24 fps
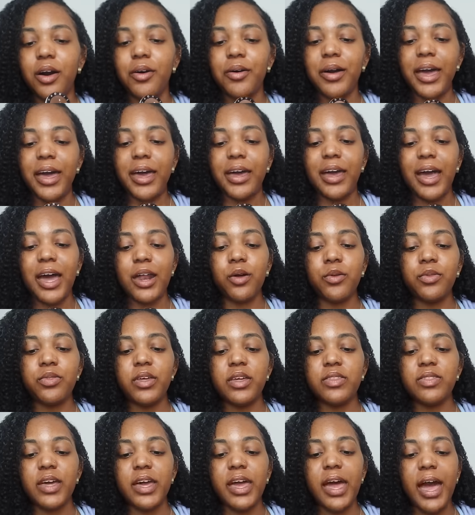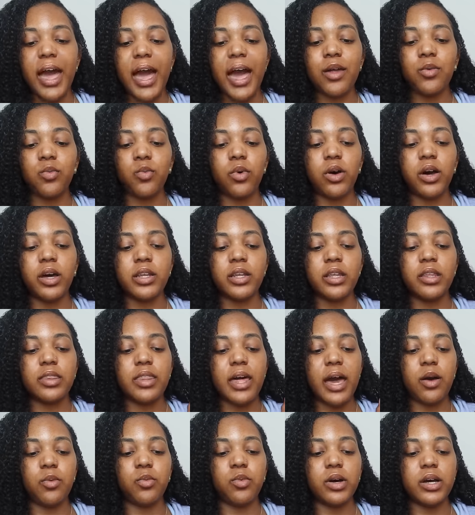Okay, I don't think they had one
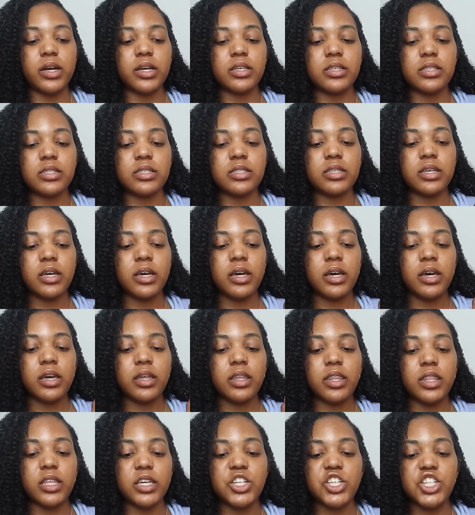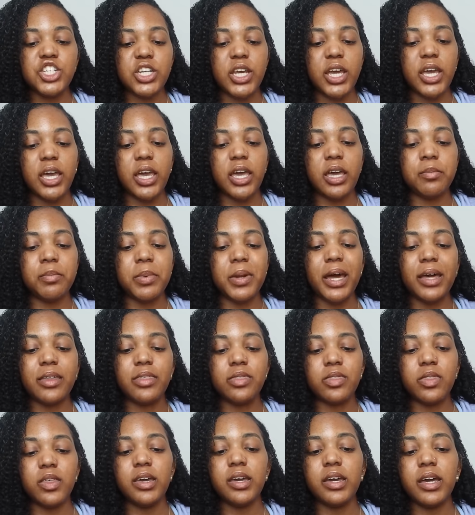that was this shade, but I
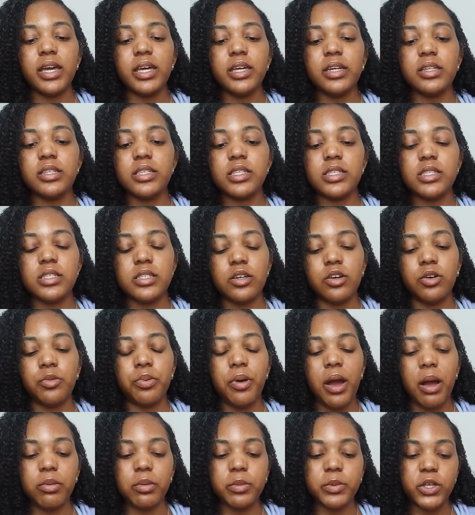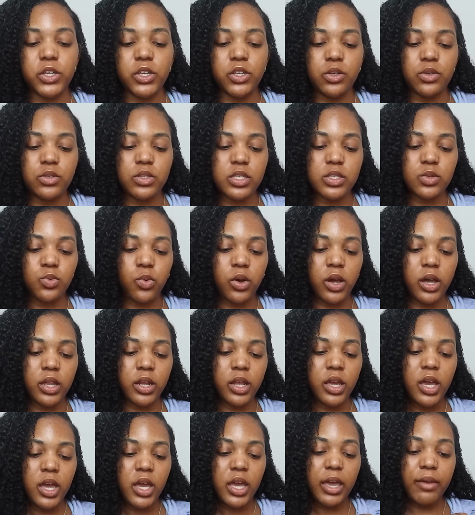think I can still probably use this one.
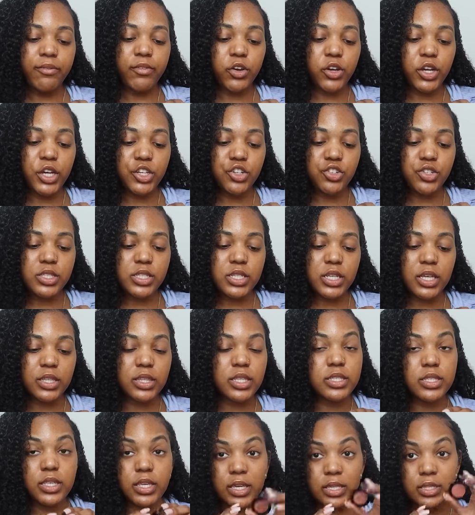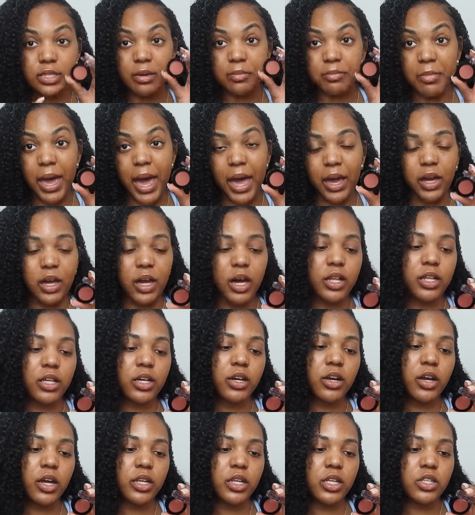If you're interested, this is a matte
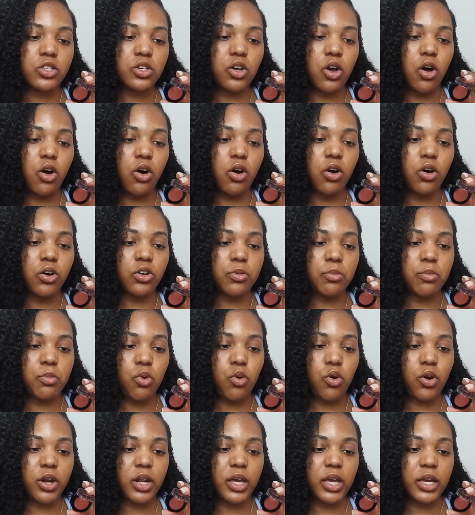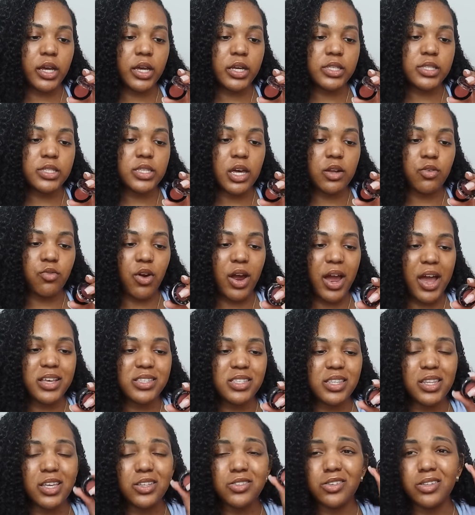color and it's called Morning Sunrise,
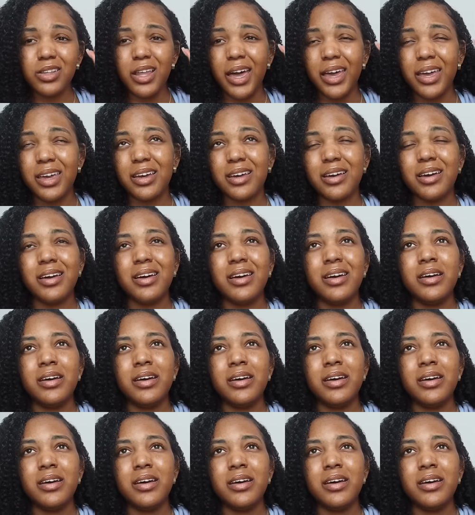and these are like,